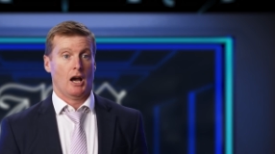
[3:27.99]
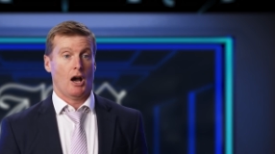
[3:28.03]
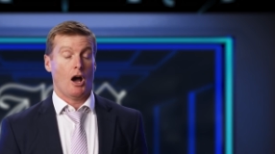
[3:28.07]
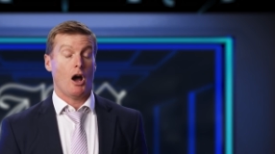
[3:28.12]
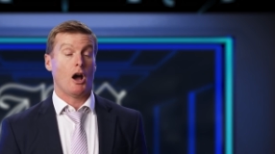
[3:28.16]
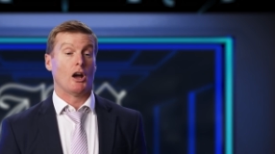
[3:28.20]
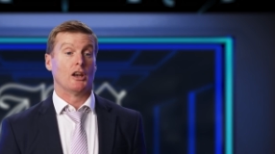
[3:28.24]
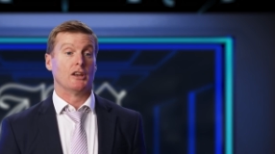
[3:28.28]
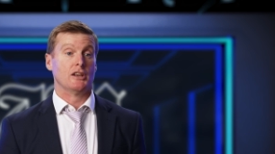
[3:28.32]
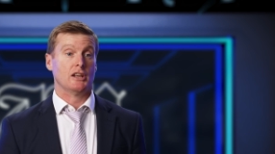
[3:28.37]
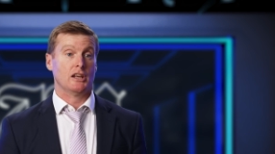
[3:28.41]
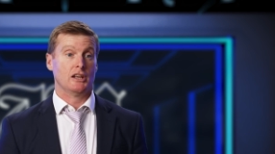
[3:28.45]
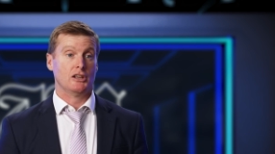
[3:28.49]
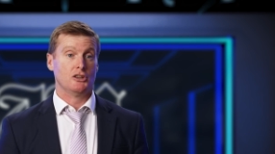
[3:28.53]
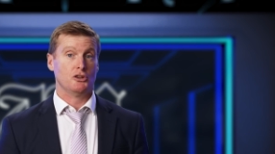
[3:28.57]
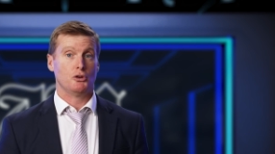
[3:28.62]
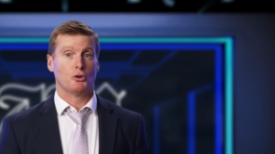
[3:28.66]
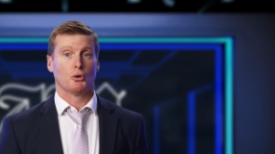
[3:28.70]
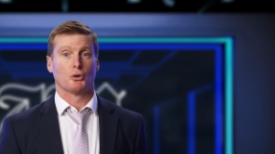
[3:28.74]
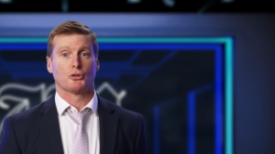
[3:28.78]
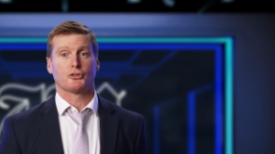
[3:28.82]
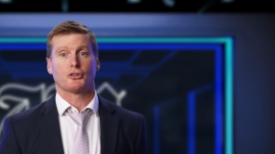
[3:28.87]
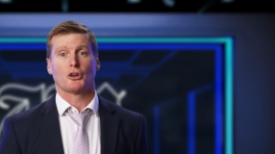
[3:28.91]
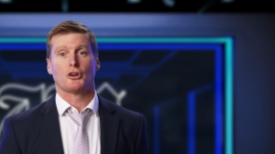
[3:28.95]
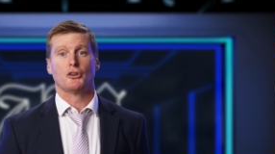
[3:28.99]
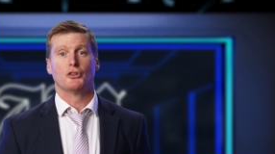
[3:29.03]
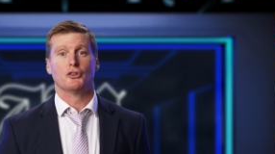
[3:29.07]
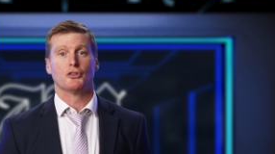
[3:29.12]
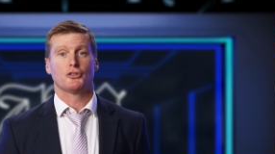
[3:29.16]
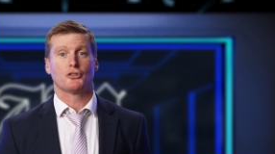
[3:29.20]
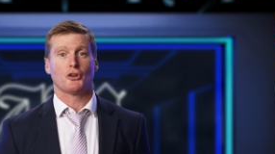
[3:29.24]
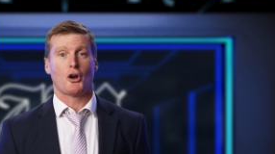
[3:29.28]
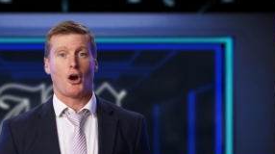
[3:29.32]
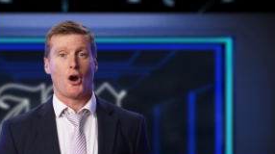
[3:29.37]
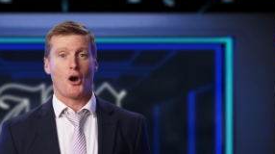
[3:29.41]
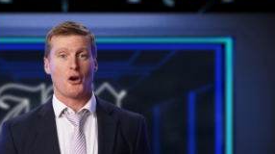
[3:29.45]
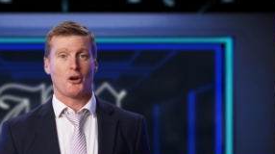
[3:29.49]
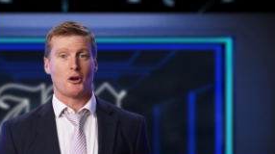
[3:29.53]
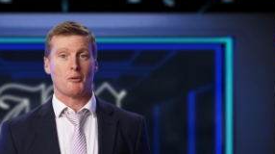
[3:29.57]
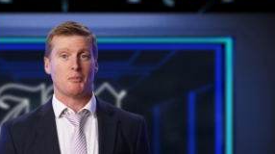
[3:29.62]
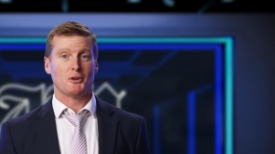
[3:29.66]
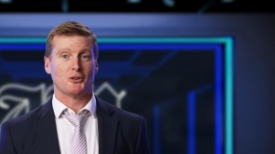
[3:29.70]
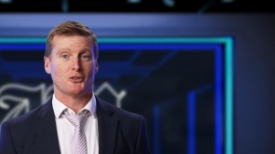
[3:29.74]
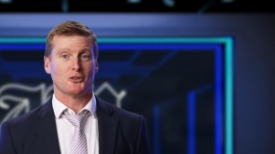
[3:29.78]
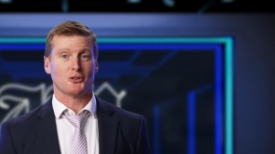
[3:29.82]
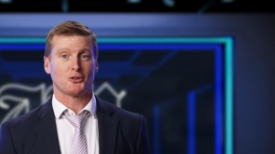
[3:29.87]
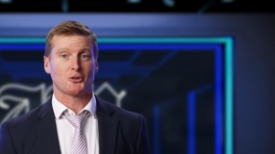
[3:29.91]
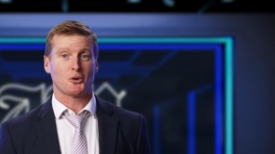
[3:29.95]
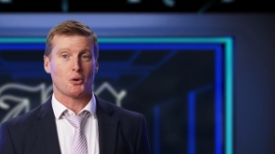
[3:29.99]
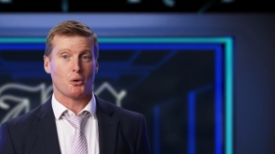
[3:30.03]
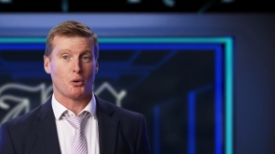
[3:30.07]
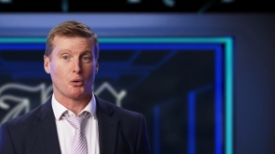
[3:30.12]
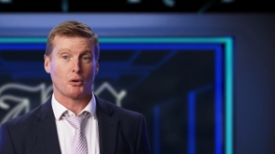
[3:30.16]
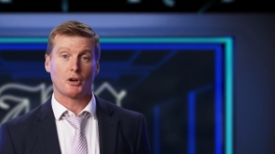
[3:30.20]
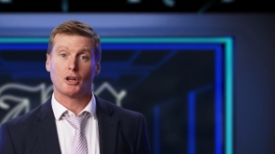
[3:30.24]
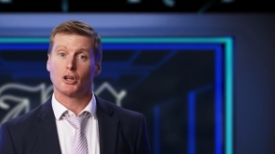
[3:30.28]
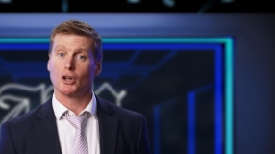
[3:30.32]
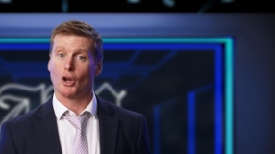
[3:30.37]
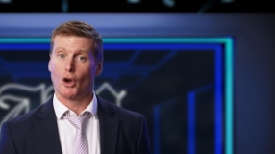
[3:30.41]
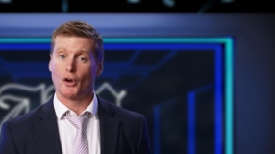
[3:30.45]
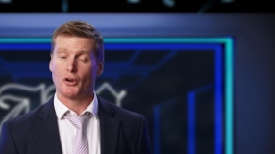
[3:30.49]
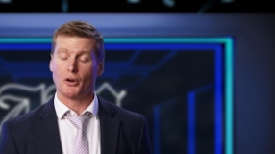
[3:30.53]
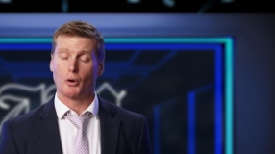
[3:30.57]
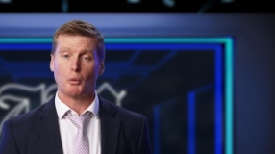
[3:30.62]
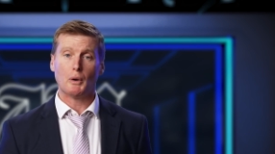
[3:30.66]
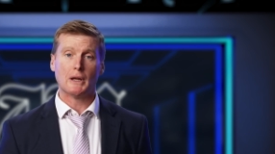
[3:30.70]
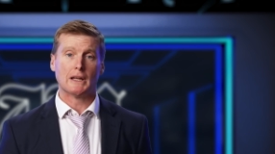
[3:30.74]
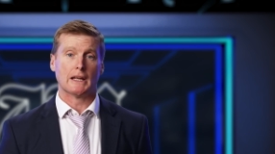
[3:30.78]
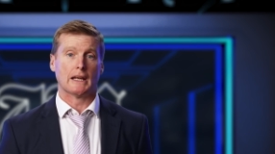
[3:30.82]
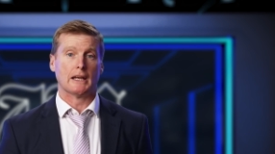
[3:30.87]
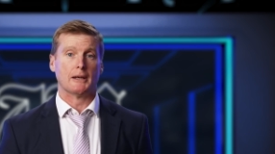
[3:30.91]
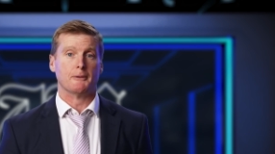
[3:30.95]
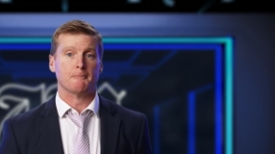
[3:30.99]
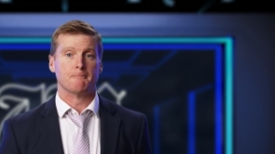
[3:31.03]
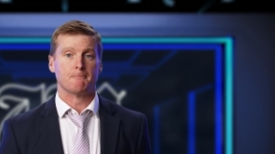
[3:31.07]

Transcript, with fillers: And he also used to own a business called Clone a Willy.